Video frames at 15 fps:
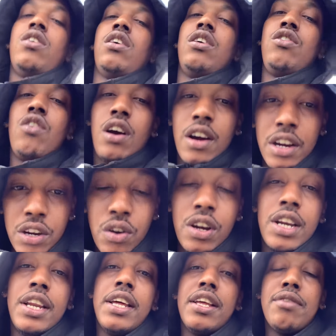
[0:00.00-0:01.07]
You already know what
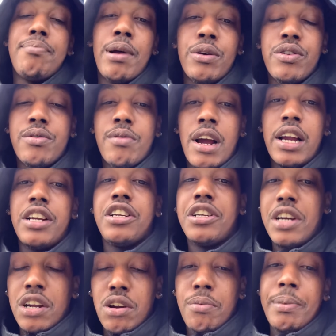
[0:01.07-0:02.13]
it is, bro. Subscribe this
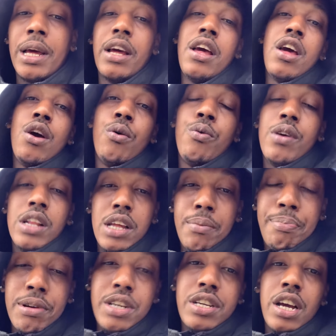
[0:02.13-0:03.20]
channel, man. Really
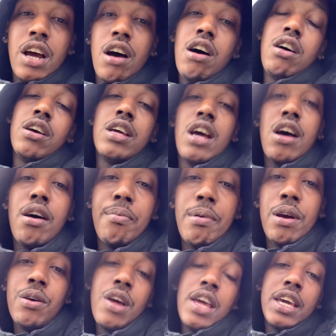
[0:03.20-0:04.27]
appreciate all y'all,
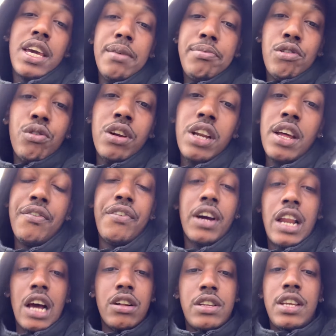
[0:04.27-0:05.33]
bro. Keep tuning in for
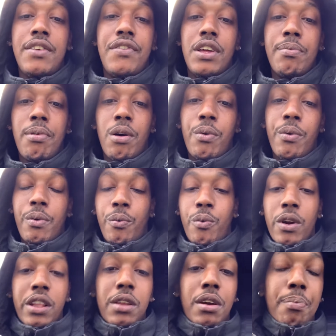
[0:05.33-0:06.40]
God TV, bro.
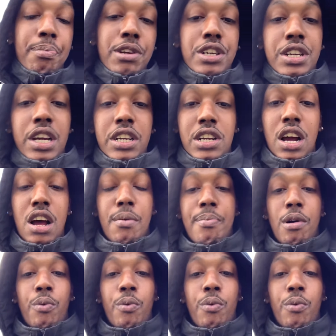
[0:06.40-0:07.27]
Really appreciate y'all, bro.